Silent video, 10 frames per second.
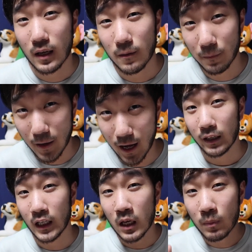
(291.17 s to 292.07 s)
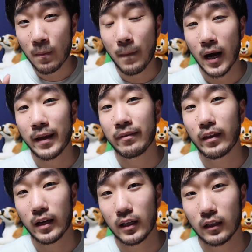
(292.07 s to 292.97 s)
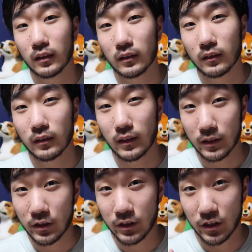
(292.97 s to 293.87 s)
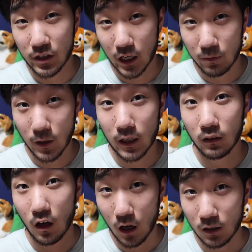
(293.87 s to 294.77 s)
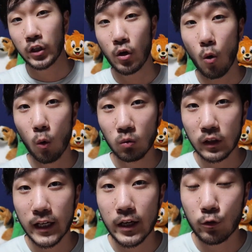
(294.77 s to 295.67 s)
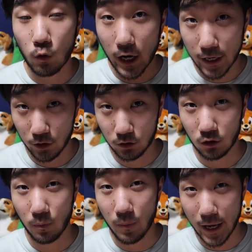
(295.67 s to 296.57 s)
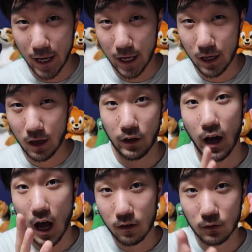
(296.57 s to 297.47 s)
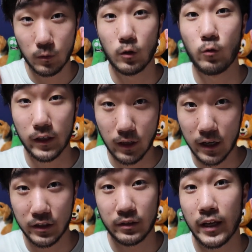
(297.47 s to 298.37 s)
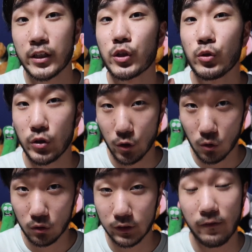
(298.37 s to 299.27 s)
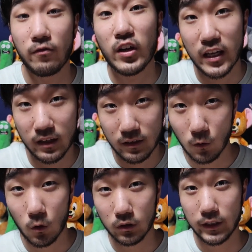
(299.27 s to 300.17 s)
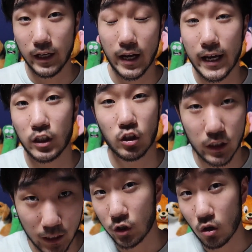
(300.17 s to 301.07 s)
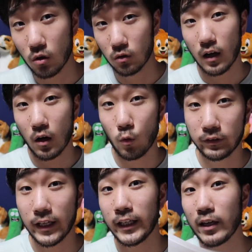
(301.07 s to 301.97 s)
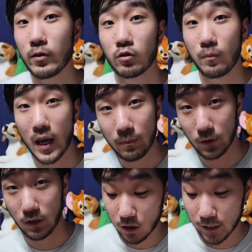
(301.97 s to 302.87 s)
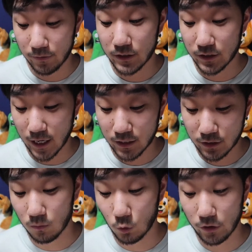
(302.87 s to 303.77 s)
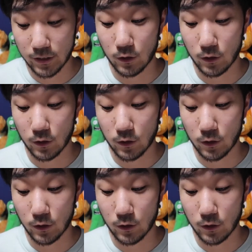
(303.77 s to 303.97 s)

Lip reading: But keep in mind that as decided by law, you're only required to pay the half of your rent as Tessurio, the fee for the agency. So what they give you on the paper, if it says more than